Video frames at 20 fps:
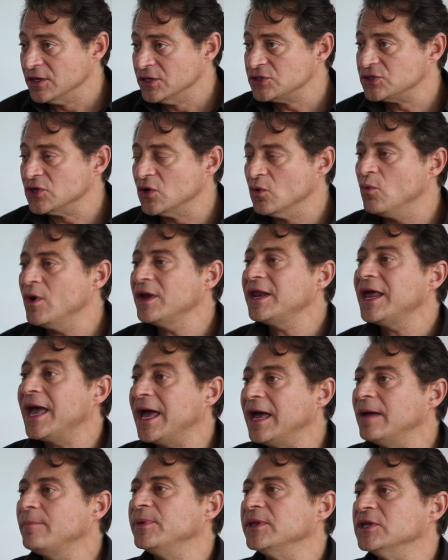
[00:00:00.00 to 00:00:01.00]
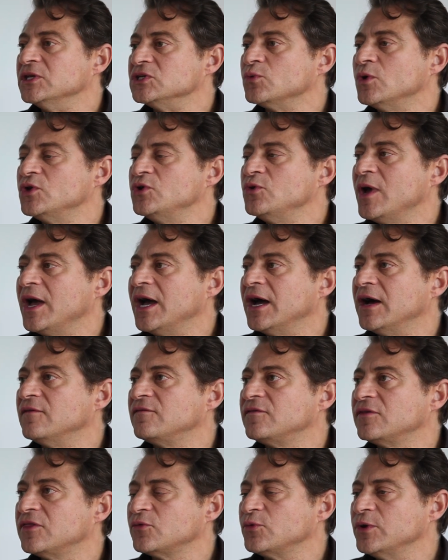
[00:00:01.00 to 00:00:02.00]
So what happens when you
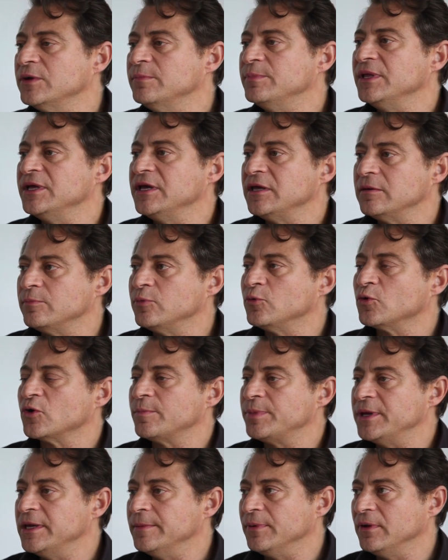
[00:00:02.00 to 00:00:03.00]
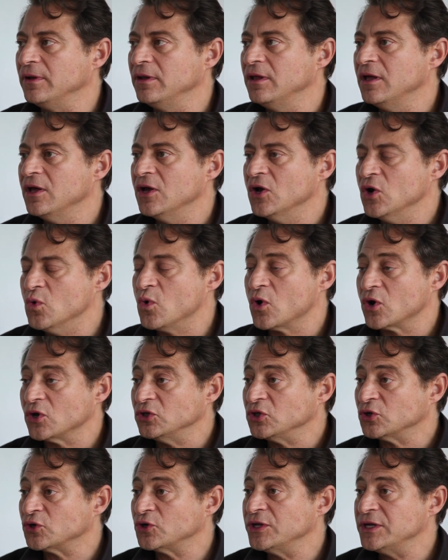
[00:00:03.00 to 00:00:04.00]
have 3 billion poor people who are
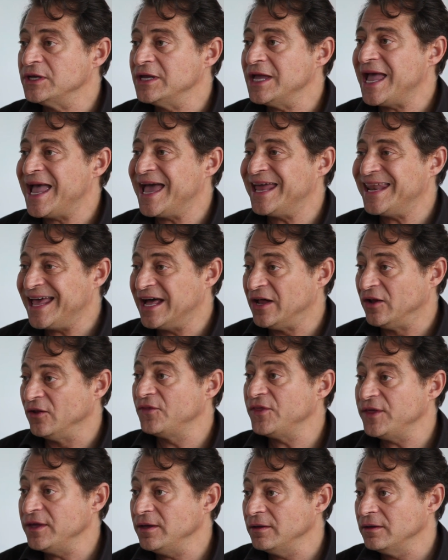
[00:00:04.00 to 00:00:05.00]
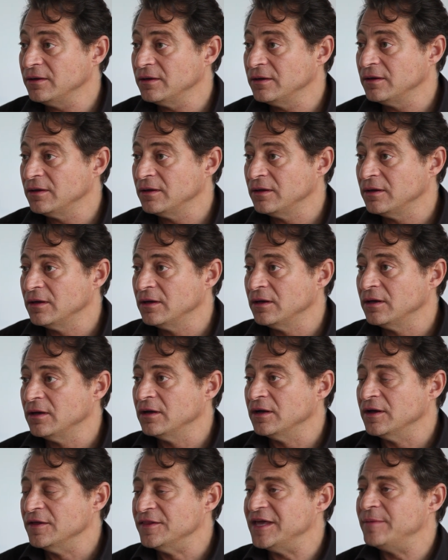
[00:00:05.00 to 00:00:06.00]
learning and healthy?
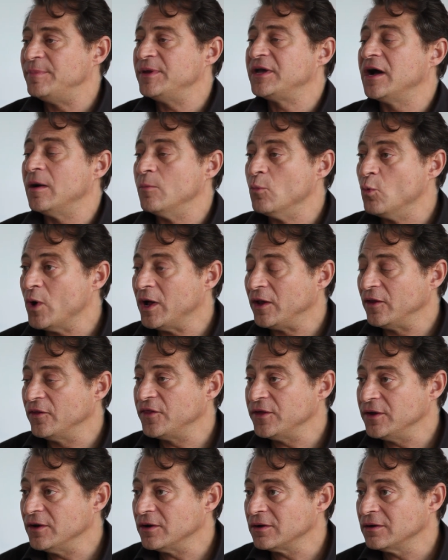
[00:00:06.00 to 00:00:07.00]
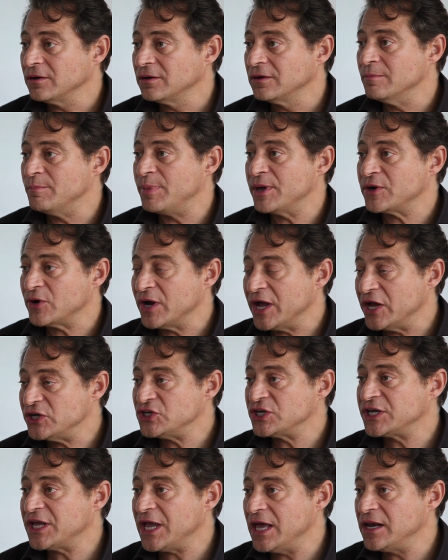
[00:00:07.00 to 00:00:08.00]
They become wealthier, better
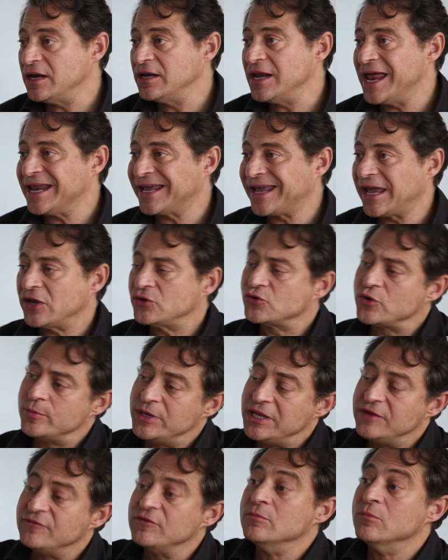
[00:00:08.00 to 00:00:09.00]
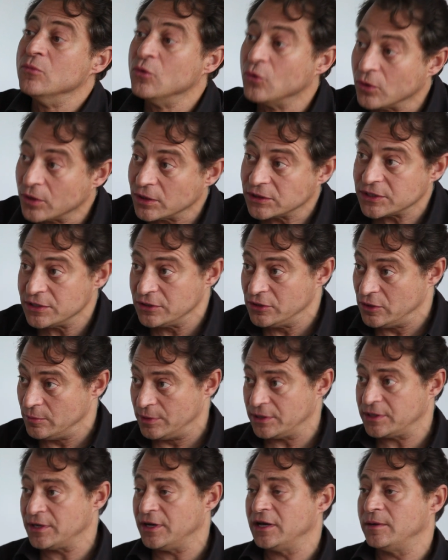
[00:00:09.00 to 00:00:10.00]
educated, and can contribute even more to the
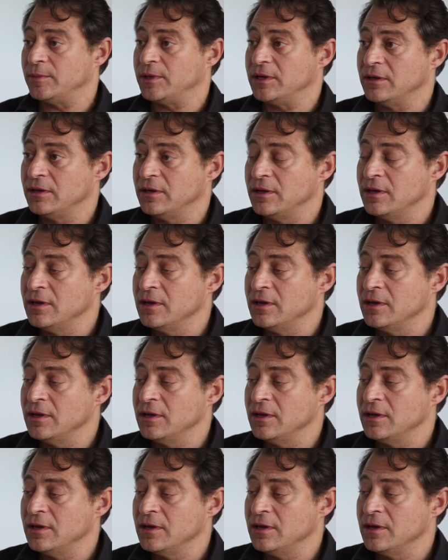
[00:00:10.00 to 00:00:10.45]
global economy.